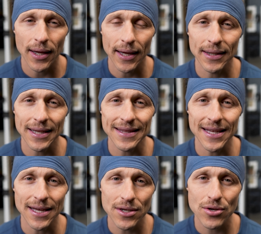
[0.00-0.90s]
and let the
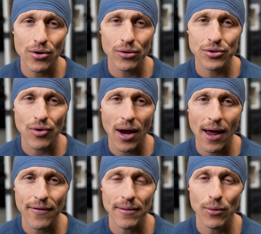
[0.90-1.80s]
internal
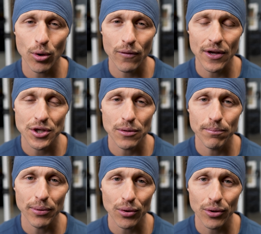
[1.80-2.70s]
drive and motivation
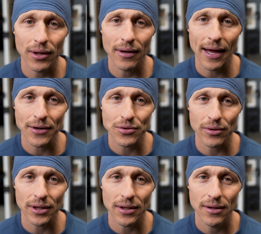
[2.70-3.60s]
build
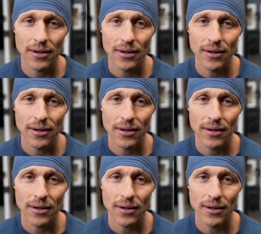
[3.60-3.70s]
naturally.